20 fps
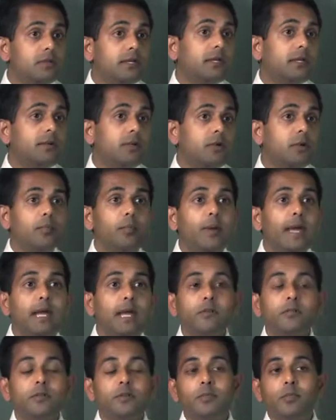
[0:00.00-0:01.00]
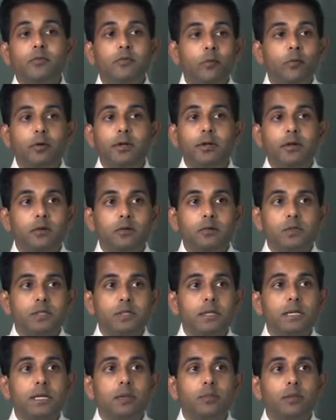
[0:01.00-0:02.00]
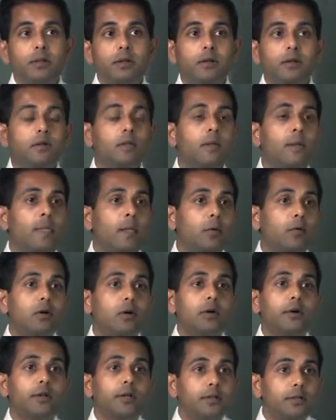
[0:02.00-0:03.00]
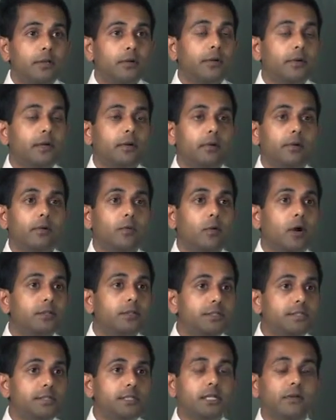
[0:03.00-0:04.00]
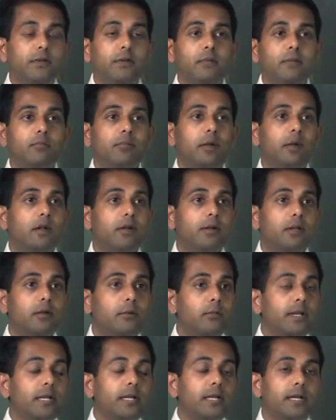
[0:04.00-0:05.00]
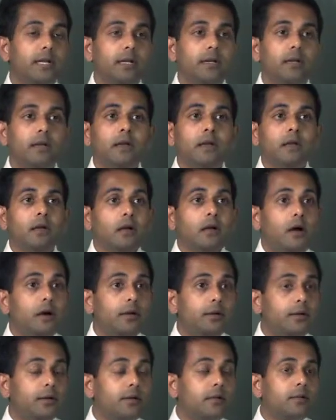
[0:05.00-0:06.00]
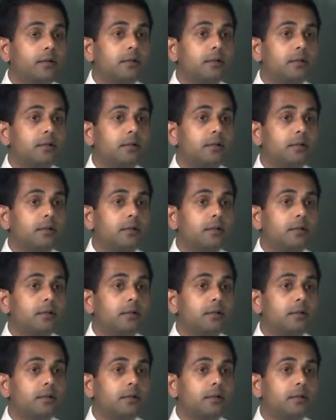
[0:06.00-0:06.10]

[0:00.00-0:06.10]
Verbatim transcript: look at your own behaviors before you go to sleep, you know? What are you doing? Are you watching T V in bed? Are you reading on your